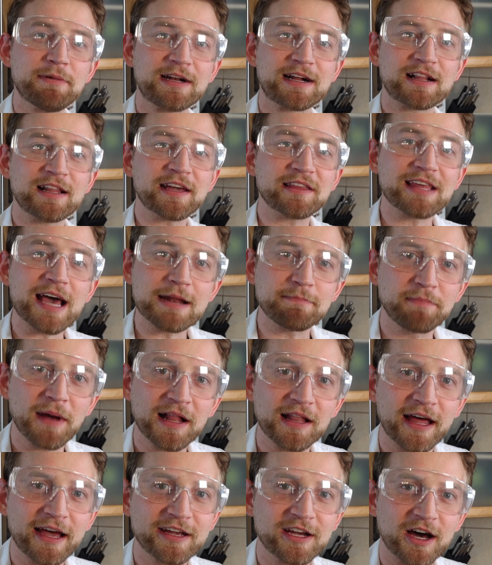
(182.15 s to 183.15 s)
and click that
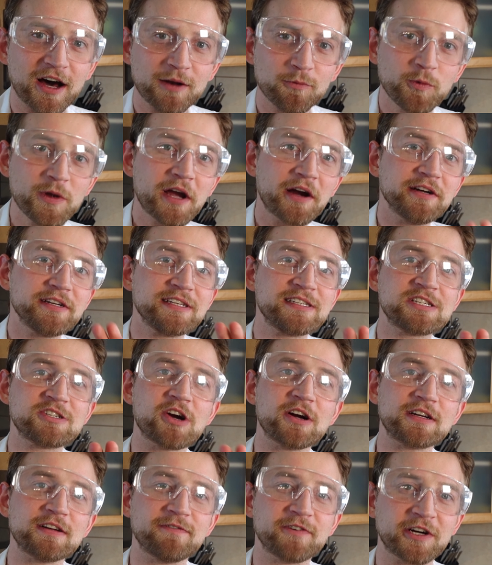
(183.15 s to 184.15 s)
bell icon. We are
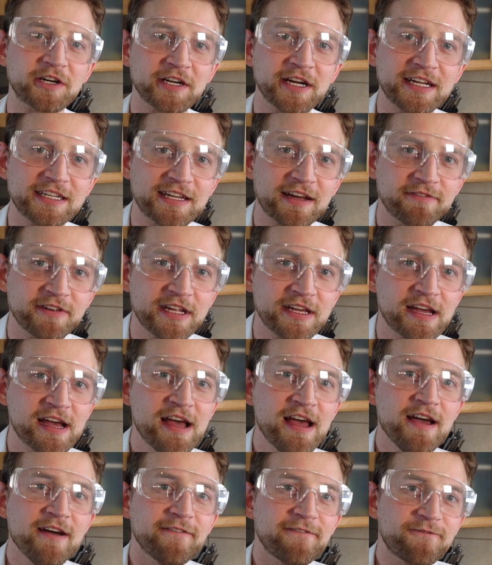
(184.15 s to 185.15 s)
Destructive Creativity
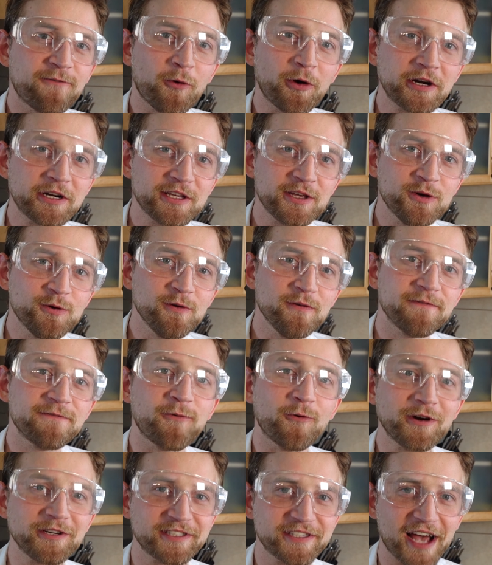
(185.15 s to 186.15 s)
for you,
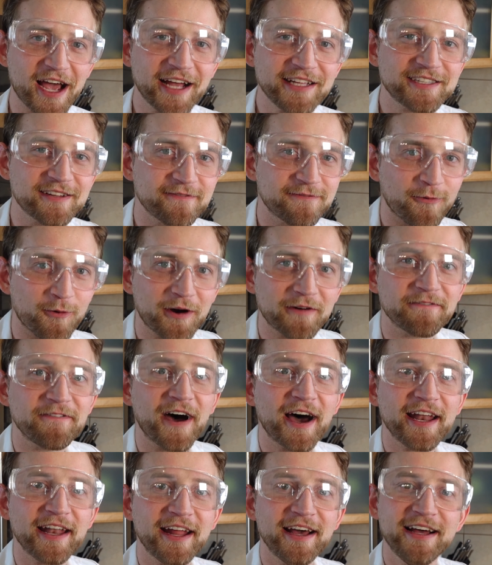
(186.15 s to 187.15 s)
for science, and for
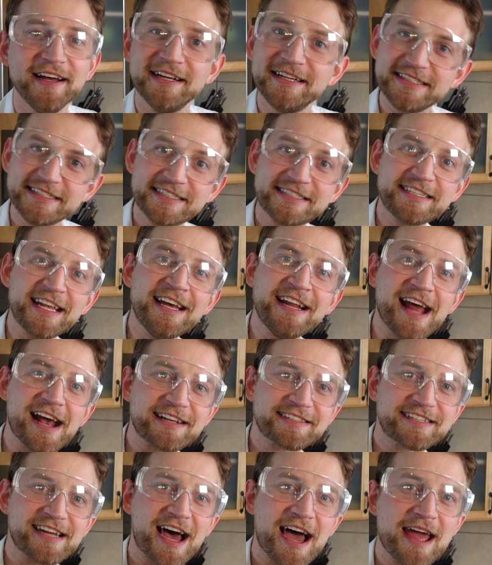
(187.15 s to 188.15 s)
fun. See you
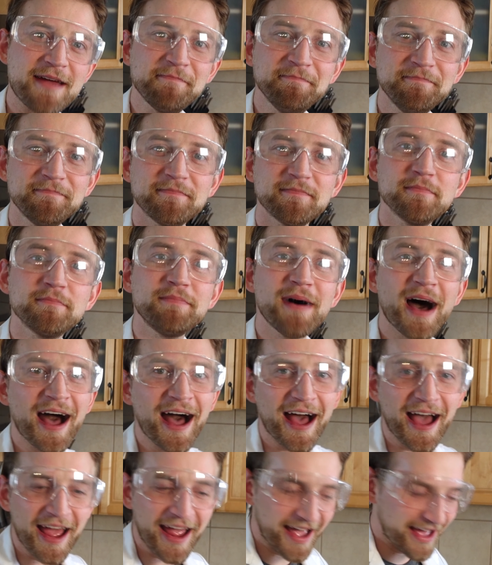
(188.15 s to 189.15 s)
next time.
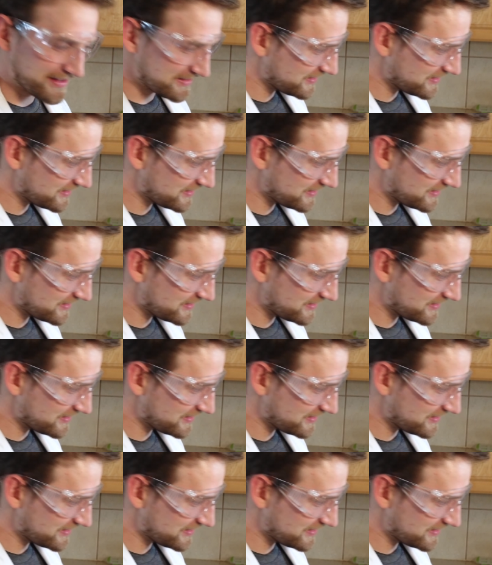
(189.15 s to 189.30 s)
Bye!